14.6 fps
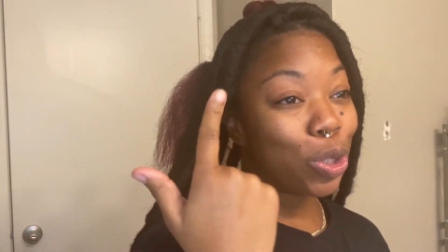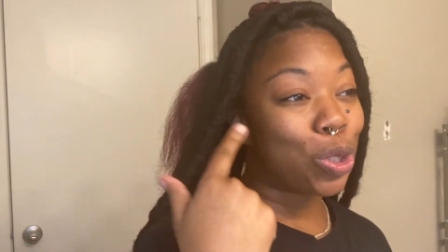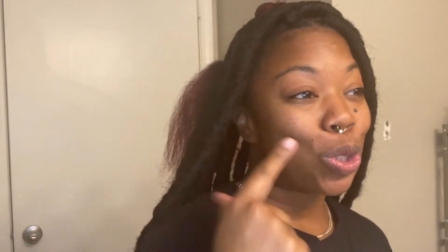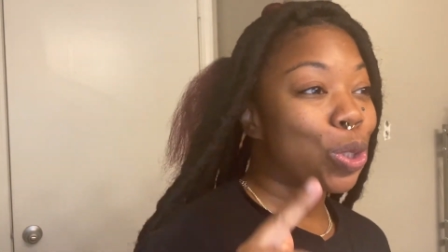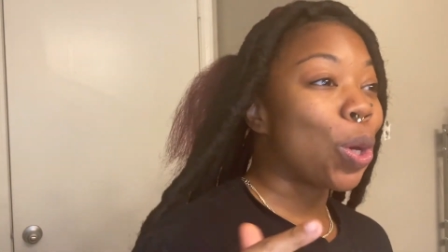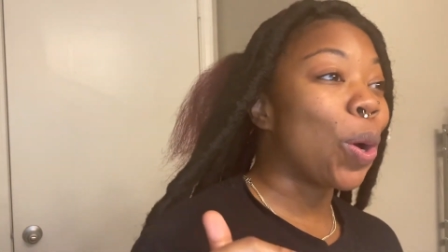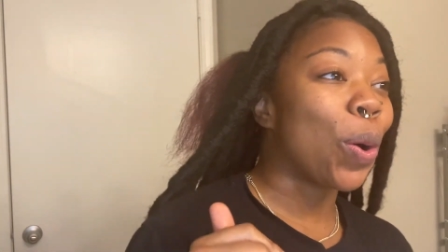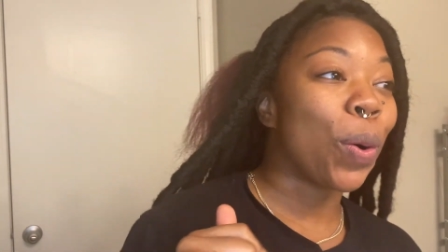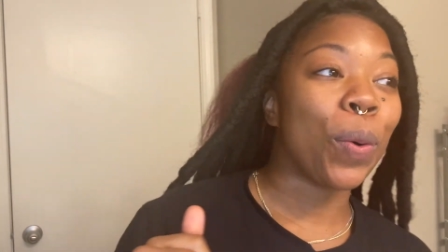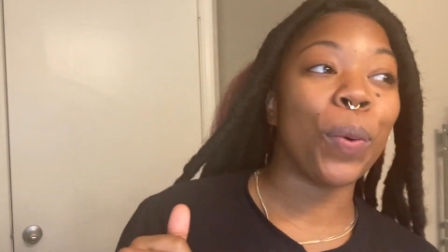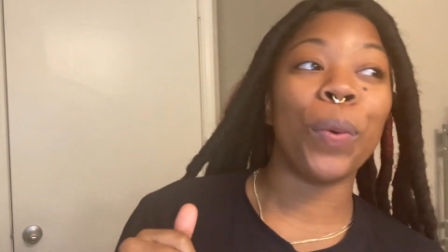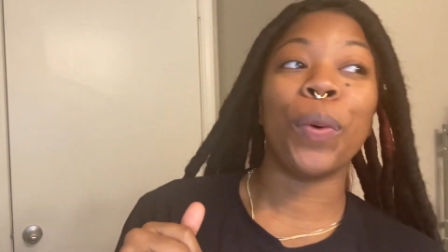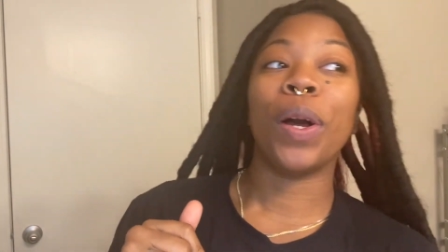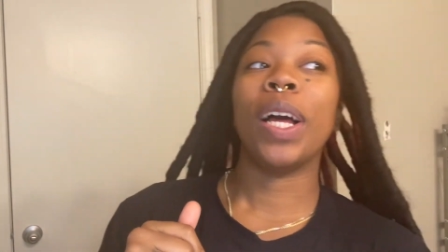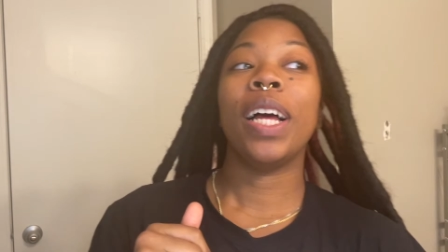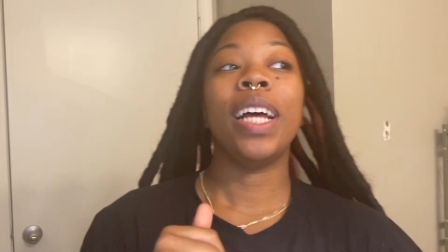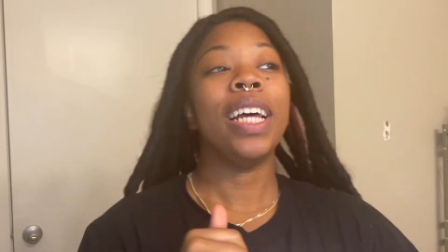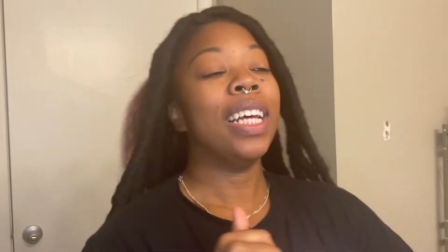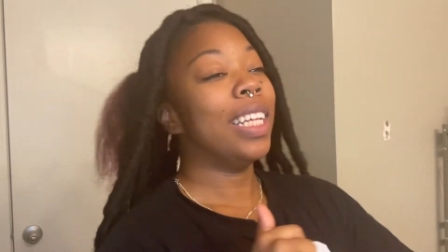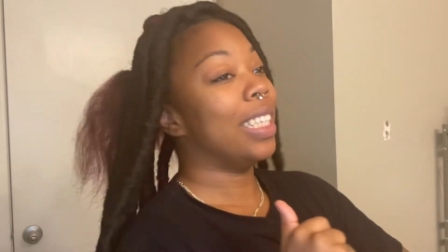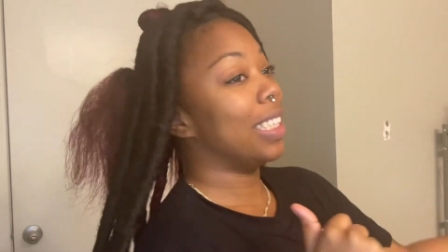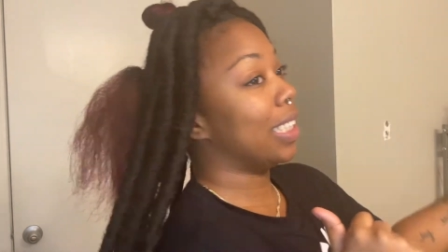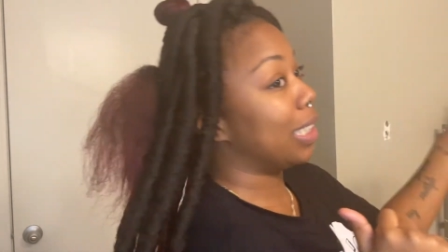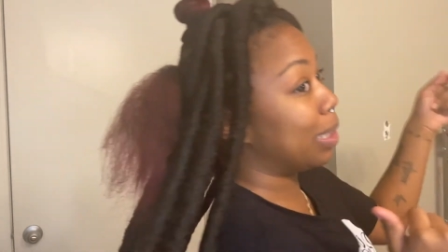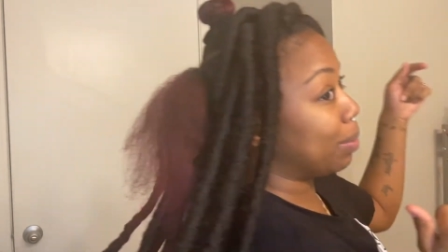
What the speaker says: So this is